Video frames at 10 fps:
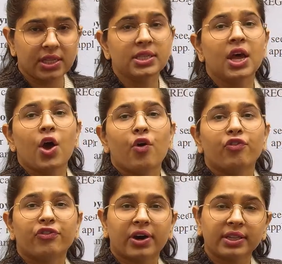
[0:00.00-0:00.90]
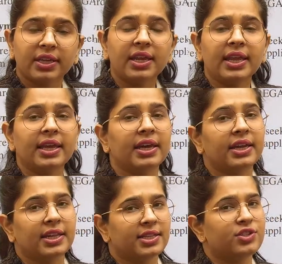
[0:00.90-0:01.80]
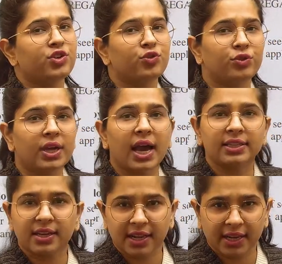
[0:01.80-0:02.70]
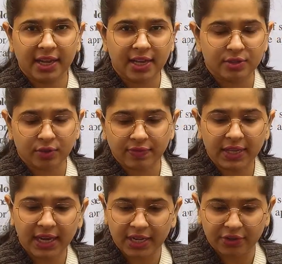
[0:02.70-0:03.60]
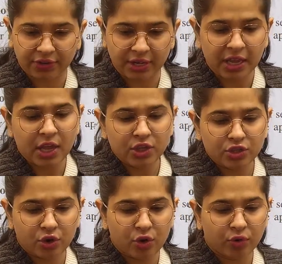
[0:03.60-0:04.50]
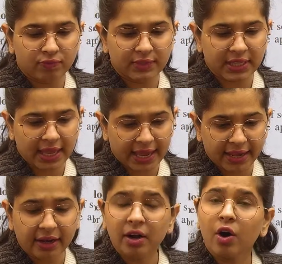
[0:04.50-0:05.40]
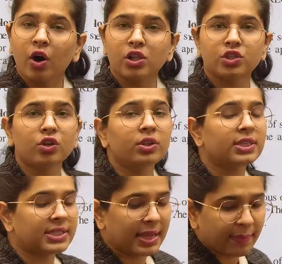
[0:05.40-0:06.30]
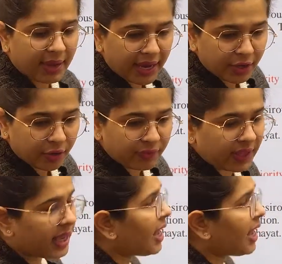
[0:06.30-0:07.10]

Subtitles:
is further increased to the other areas of the country. So here also the same kind of thing